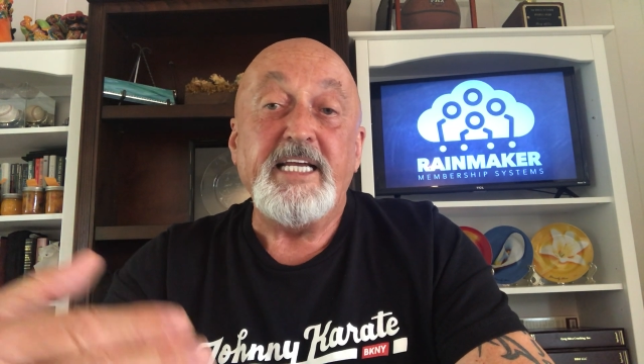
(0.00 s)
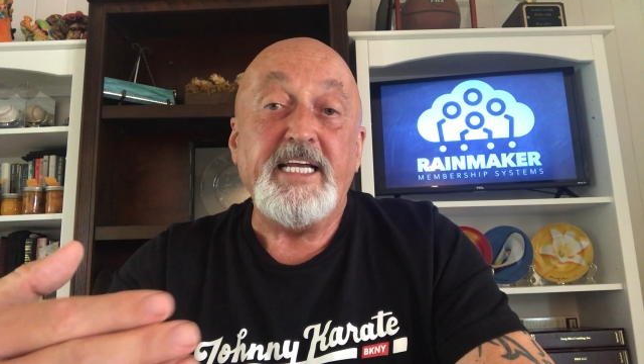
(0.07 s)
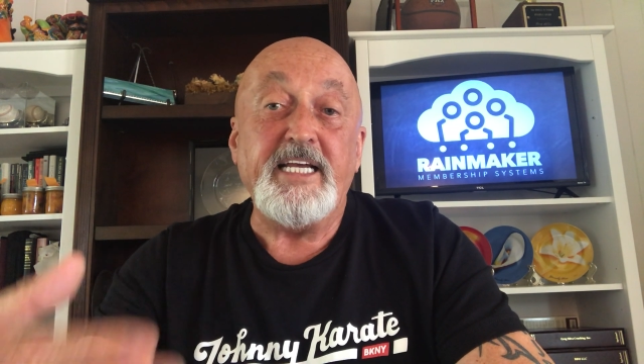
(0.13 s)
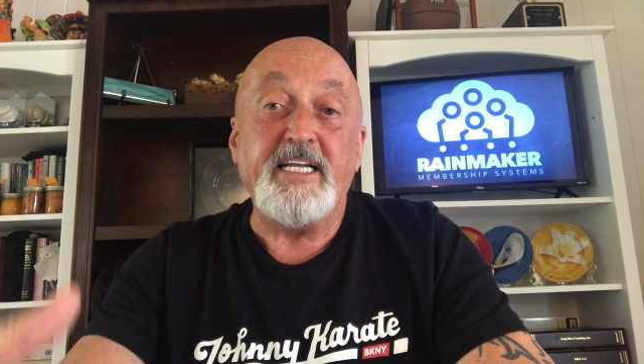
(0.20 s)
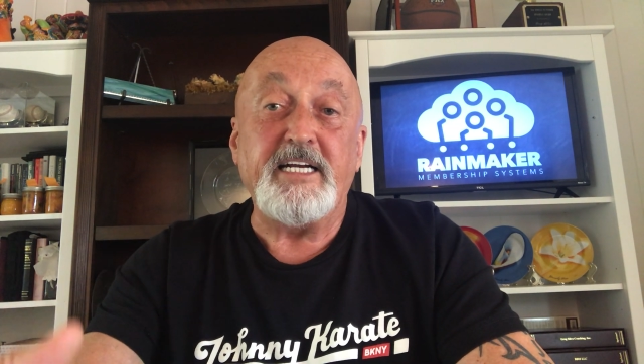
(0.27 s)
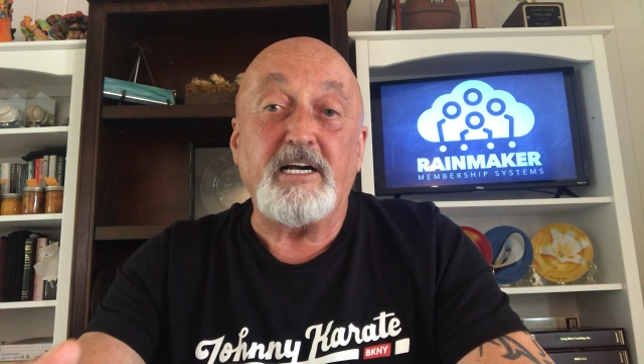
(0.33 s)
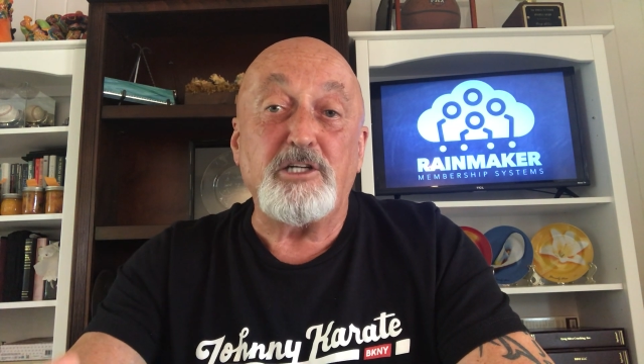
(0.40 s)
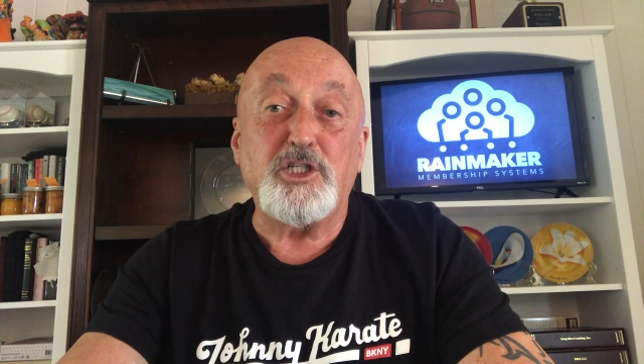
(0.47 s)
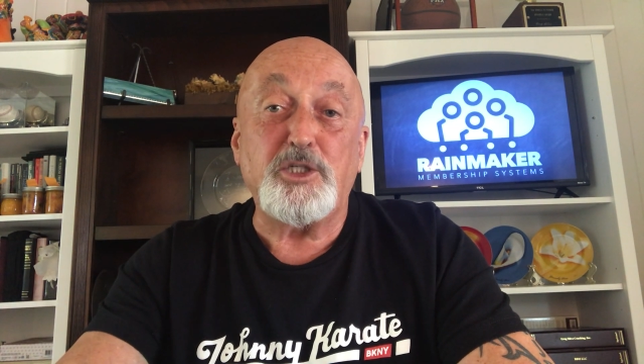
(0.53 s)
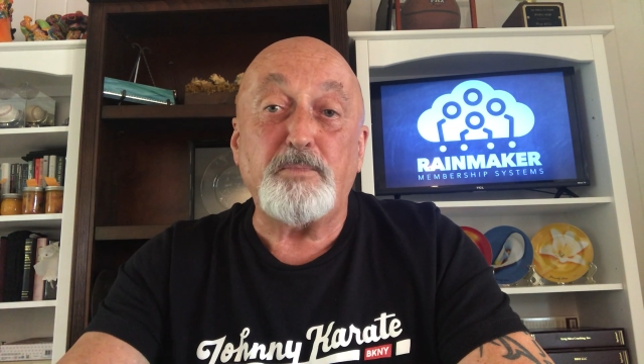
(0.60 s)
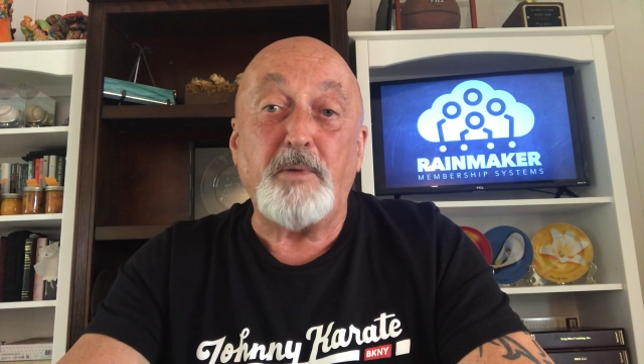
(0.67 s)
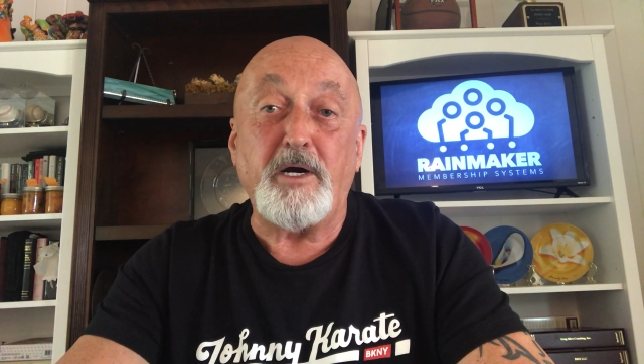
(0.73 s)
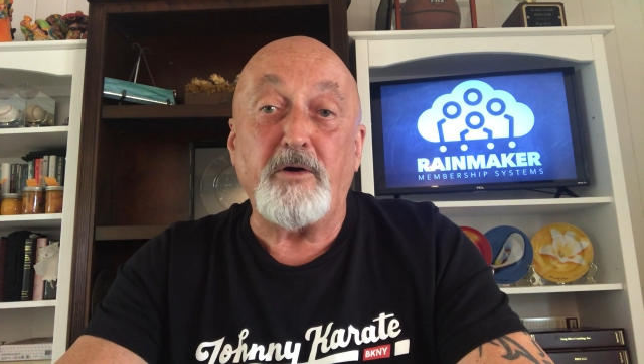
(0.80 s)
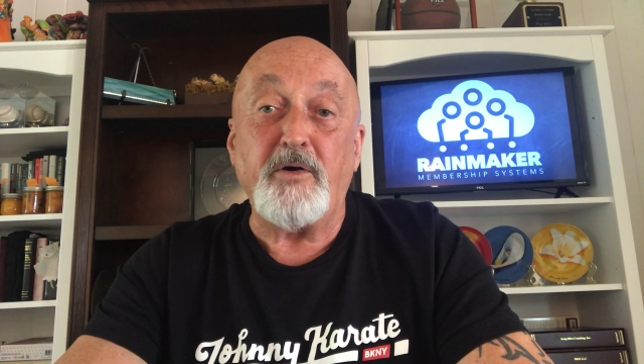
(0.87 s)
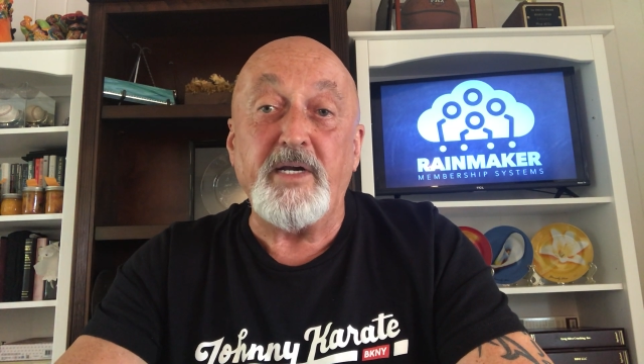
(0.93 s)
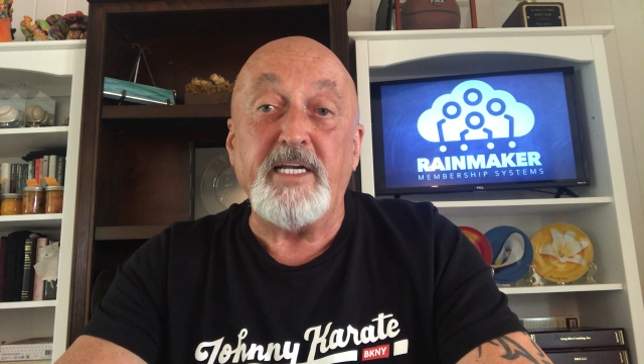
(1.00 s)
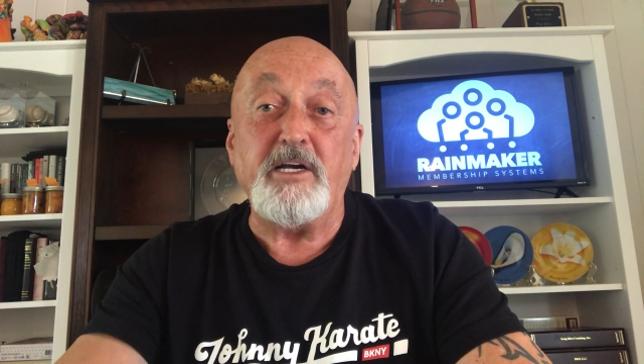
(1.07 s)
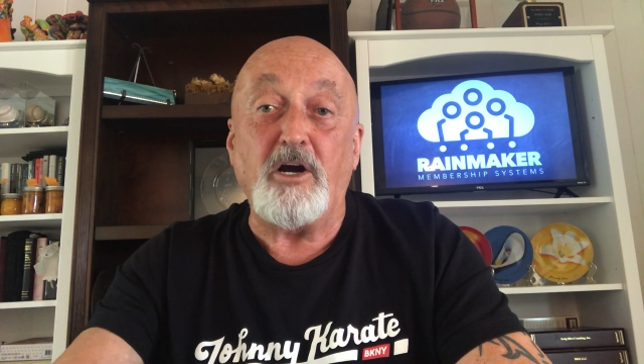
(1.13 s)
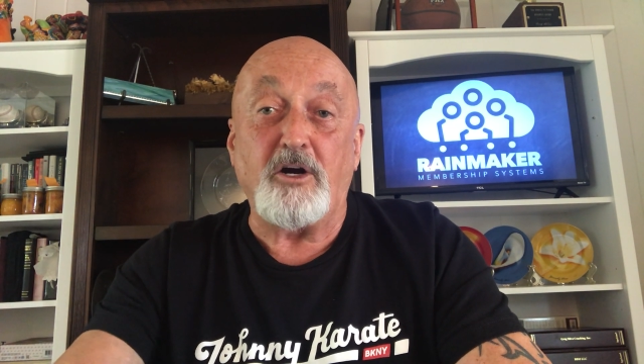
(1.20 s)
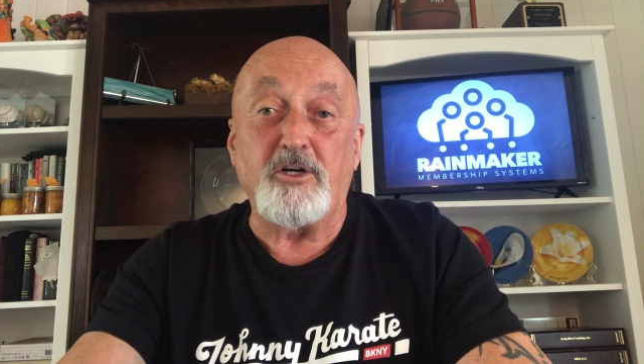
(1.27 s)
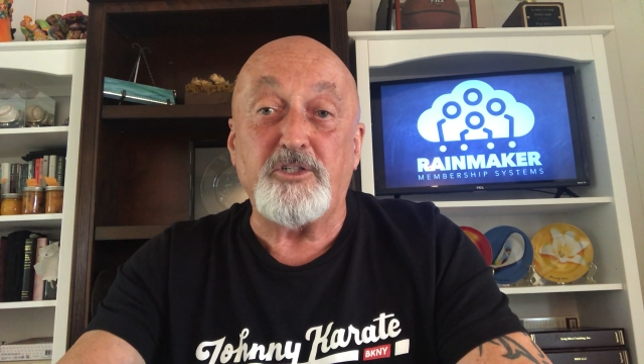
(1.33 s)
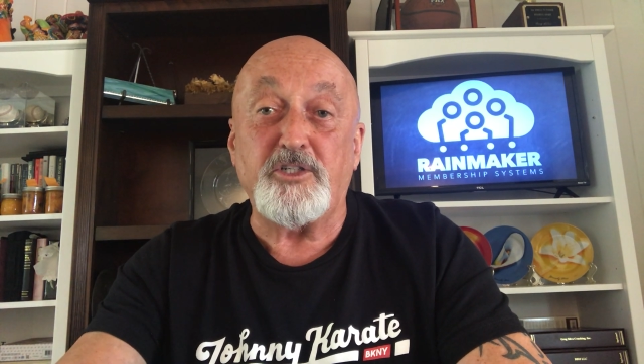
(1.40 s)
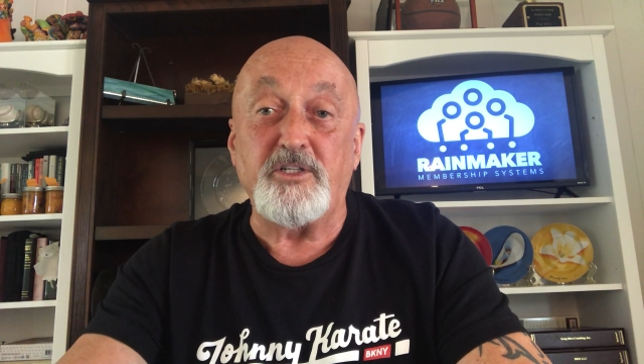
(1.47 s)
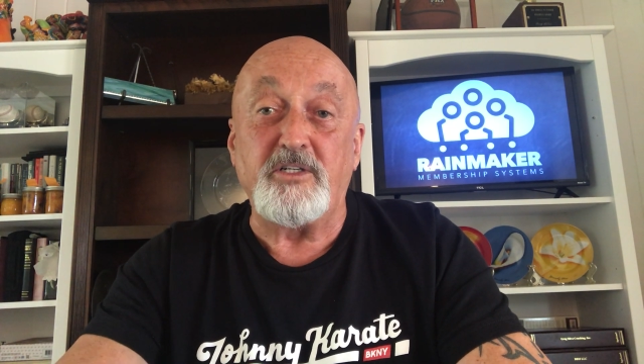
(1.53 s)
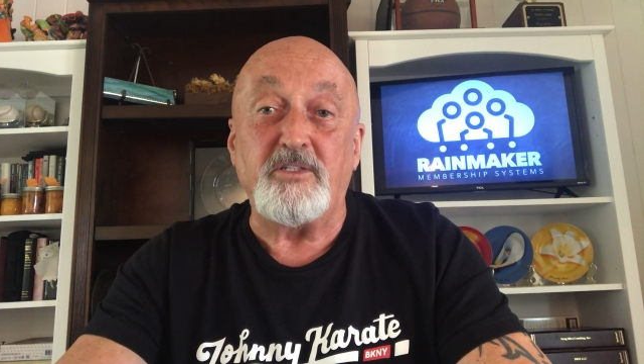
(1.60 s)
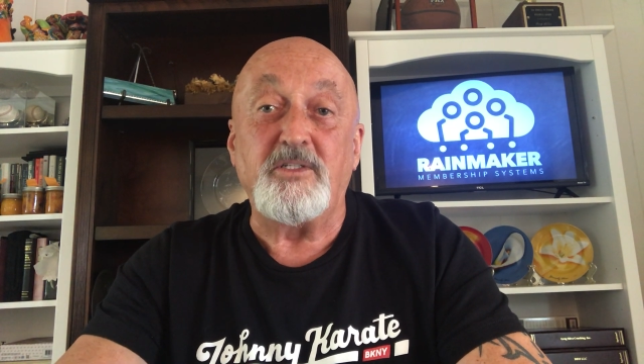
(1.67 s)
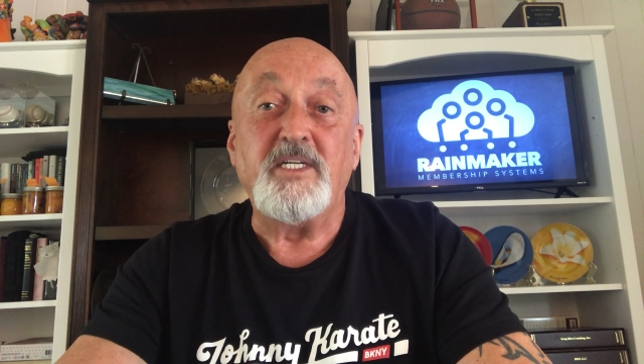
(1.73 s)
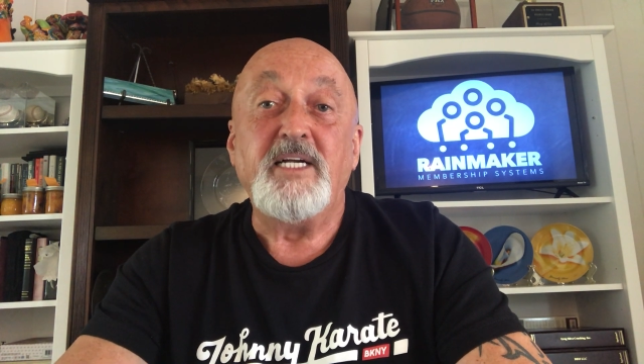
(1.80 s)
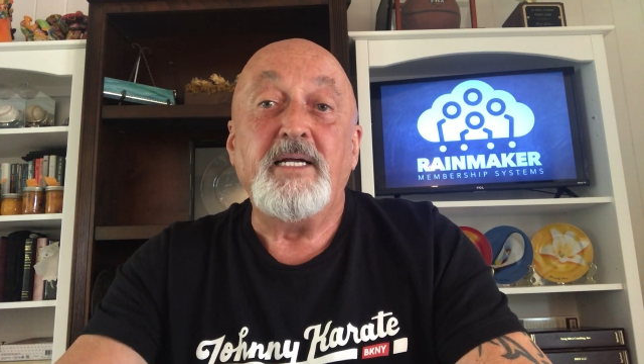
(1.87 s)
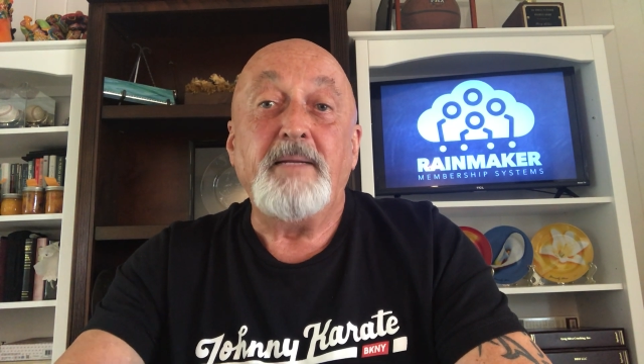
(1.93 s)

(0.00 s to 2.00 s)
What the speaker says: in our sparring arsenal